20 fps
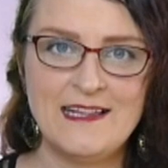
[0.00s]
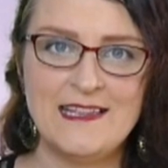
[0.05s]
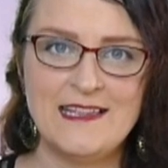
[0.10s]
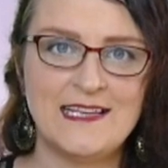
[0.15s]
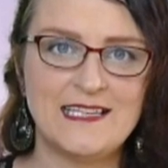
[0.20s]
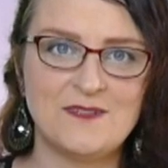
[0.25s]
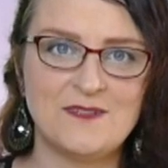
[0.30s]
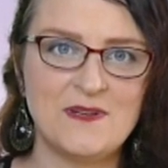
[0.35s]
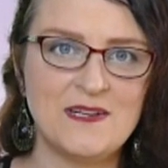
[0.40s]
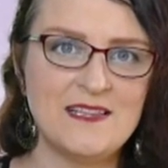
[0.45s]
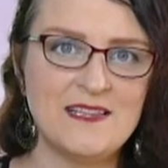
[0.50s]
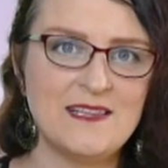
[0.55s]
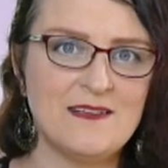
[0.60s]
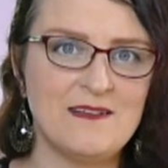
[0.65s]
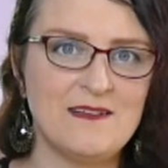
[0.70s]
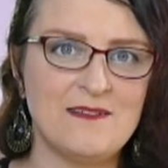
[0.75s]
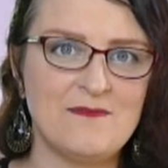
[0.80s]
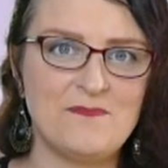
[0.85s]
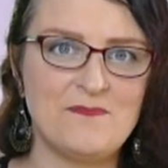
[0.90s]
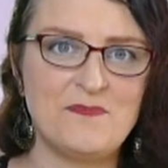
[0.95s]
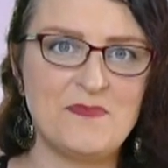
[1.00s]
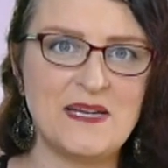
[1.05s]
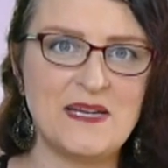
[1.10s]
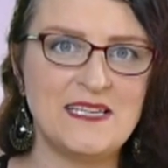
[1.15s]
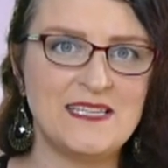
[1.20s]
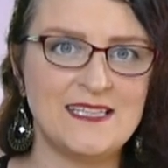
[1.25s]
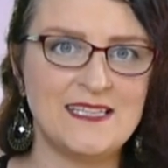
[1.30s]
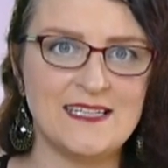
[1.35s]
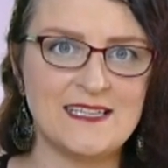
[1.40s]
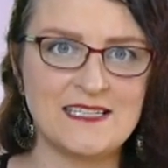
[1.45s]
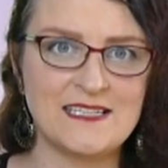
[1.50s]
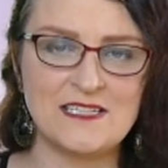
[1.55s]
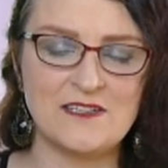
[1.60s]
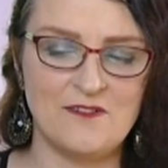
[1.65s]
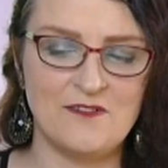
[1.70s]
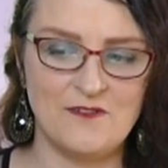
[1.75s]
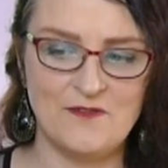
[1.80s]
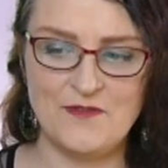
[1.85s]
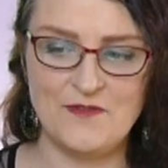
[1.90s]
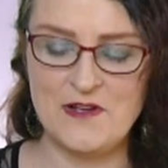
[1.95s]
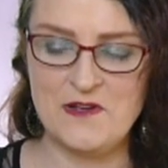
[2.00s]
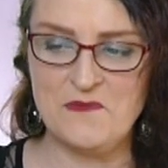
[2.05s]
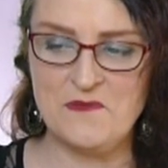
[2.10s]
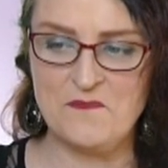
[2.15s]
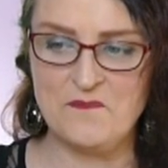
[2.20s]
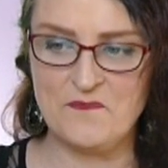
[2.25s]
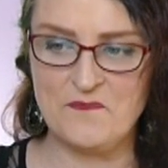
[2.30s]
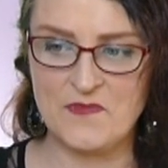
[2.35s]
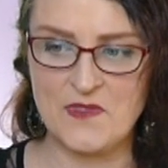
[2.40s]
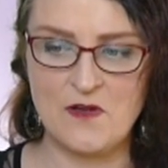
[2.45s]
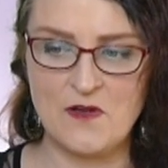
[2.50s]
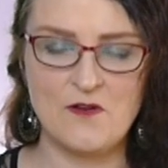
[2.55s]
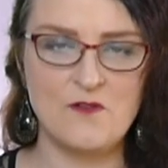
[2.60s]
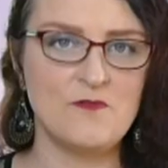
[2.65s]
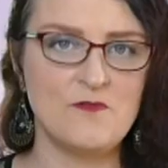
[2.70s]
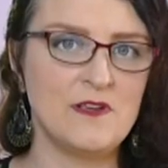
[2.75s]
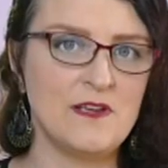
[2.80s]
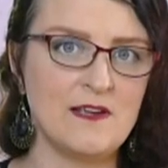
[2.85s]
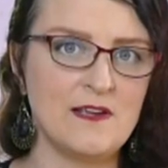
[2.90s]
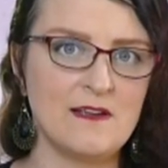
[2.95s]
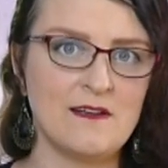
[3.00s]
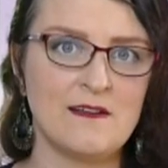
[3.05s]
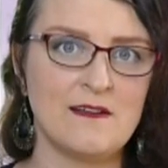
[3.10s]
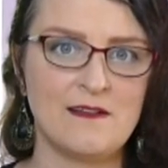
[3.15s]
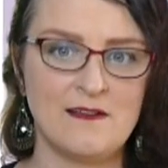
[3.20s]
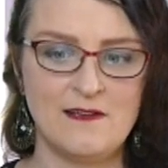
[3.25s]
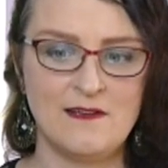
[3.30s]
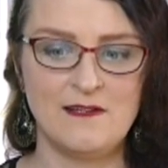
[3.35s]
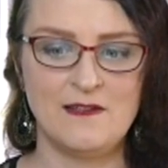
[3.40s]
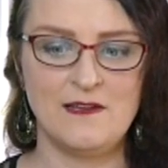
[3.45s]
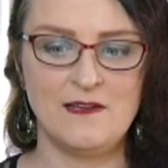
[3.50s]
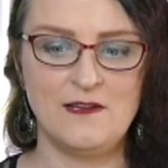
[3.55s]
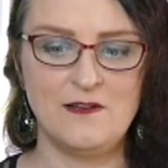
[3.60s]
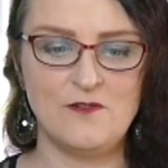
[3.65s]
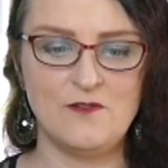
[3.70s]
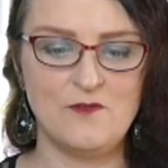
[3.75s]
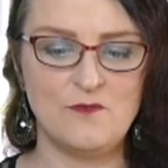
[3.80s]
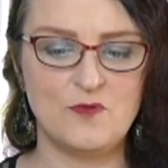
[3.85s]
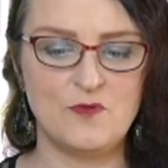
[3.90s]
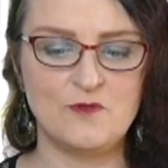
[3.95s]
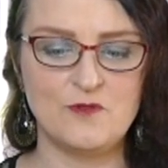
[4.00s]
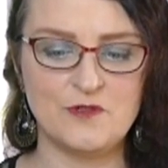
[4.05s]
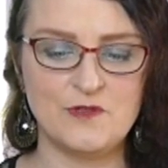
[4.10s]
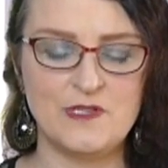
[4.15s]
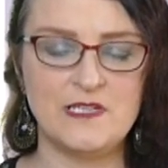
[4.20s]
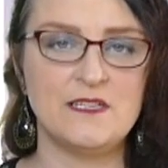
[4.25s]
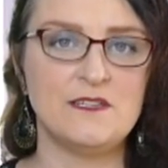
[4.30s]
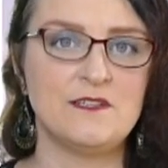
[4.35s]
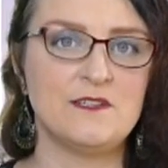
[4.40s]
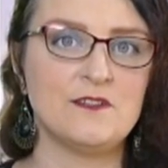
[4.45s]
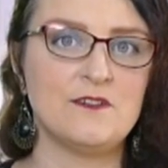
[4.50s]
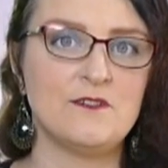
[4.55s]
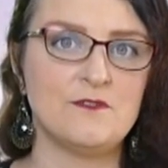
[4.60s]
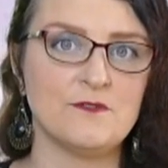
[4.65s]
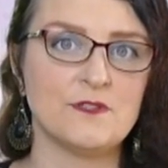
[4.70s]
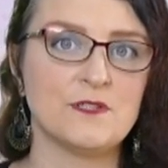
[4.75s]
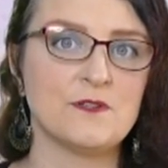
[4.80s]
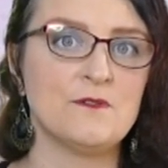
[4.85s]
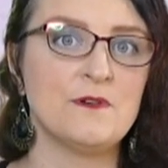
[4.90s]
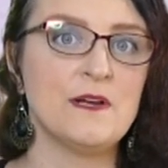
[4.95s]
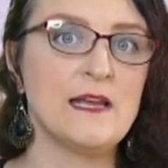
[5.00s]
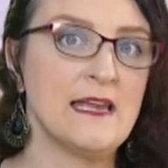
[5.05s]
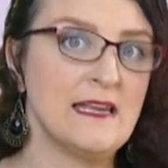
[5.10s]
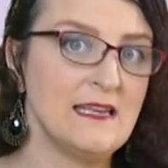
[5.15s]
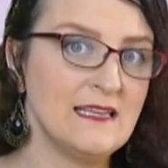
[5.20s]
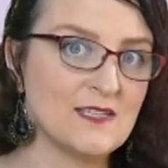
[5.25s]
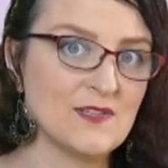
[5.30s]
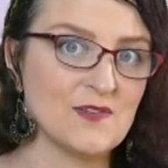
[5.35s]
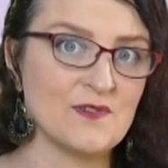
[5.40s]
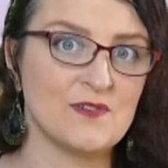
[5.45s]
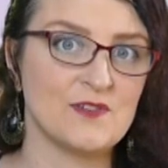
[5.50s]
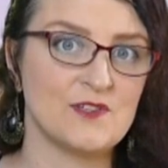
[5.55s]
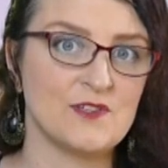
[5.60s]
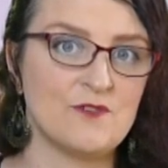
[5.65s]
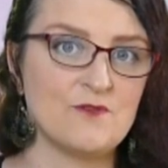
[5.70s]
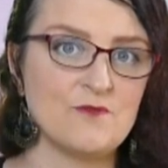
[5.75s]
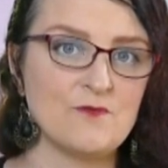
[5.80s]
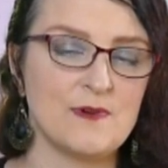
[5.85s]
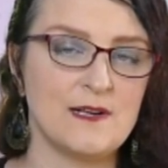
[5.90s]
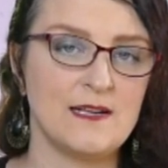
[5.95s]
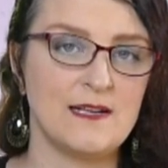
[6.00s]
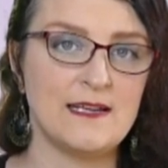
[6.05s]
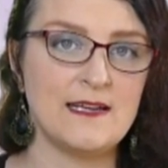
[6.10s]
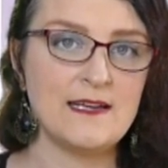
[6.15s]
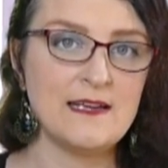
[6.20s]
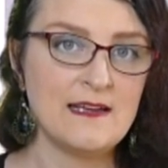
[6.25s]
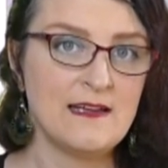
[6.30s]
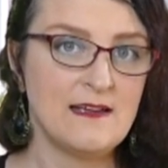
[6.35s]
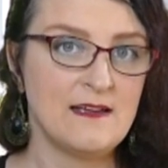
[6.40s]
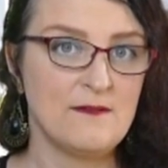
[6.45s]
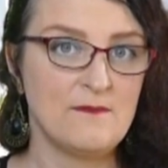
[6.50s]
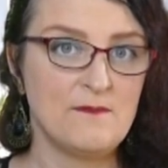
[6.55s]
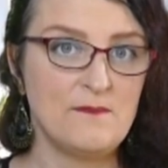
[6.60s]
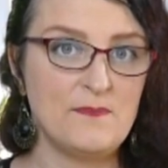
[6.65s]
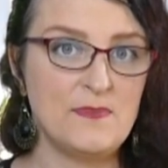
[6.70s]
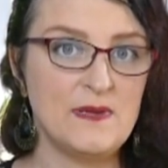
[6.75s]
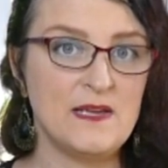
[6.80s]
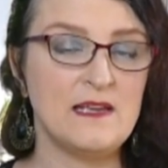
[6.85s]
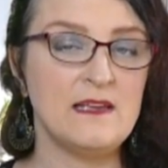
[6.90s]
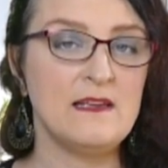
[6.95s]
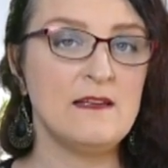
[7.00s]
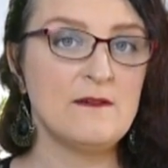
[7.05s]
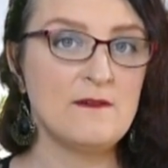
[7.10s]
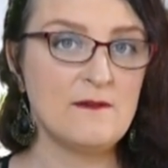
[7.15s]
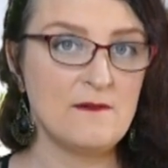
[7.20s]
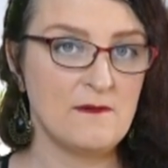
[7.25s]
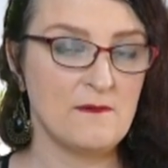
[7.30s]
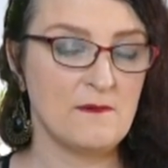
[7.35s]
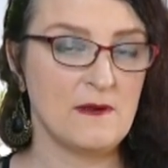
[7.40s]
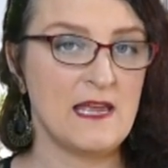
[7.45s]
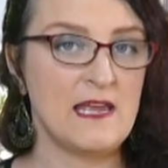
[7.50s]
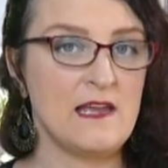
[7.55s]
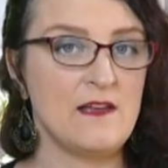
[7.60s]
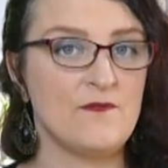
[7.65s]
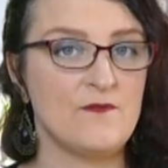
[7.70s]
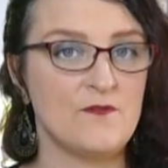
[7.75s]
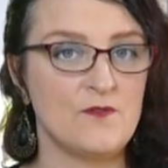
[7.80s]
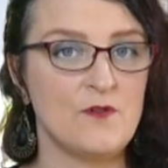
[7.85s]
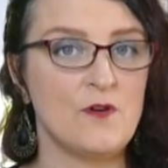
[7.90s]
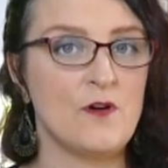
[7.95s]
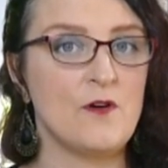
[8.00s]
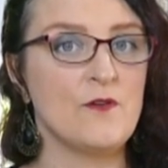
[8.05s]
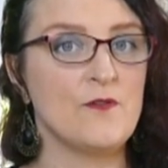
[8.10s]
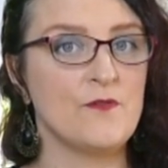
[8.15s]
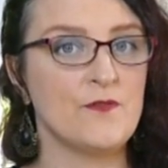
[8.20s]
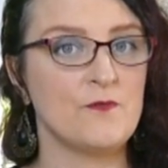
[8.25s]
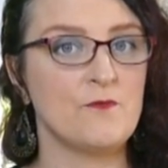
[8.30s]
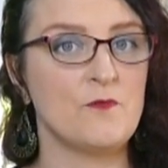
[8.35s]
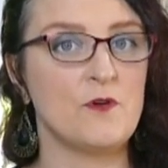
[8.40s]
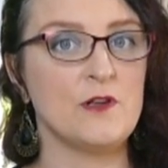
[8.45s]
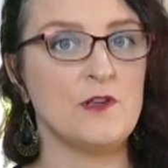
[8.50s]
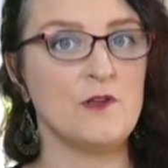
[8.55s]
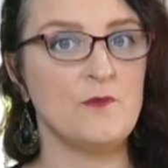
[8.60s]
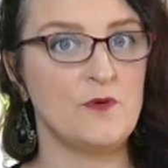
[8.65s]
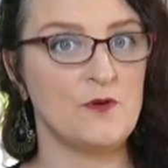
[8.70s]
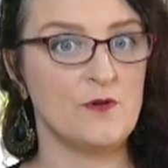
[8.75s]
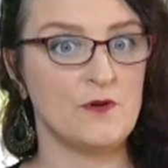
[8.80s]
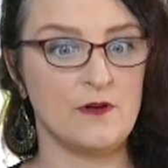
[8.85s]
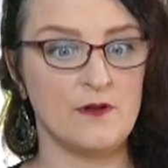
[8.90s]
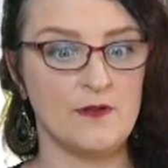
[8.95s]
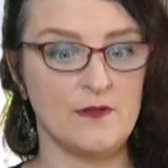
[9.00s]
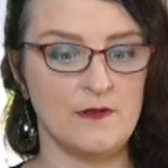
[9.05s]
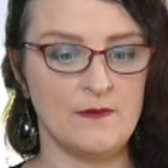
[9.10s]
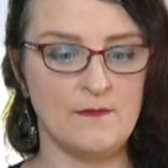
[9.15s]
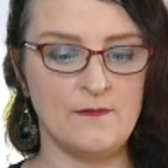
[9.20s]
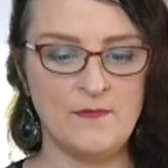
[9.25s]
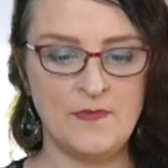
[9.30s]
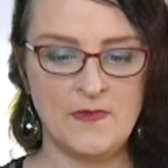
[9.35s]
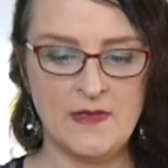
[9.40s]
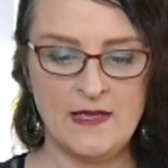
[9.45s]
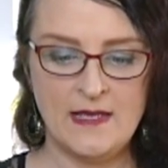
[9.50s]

That's one of the basics of owning, you know, ball jointed dolls, or any sort of doll really. Be careful over what you put on them.